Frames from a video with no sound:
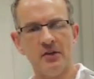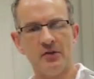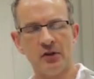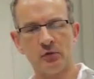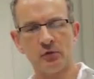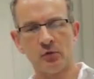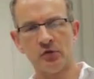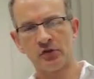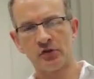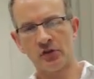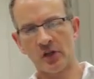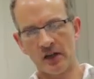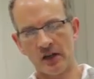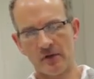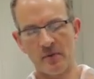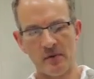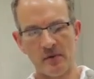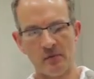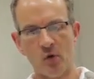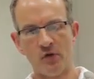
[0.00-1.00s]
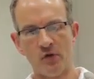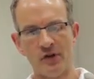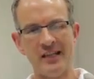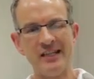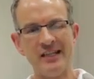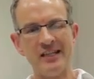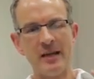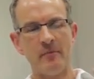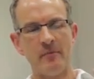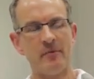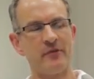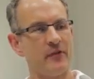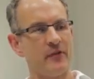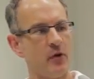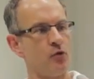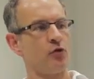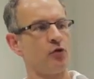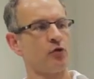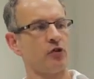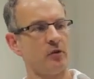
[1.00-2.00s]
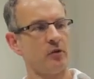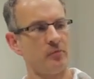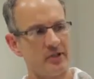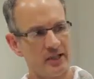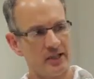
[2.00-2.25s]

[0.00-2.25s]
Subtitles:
This one's kind of a bit more of an in-depth focus on a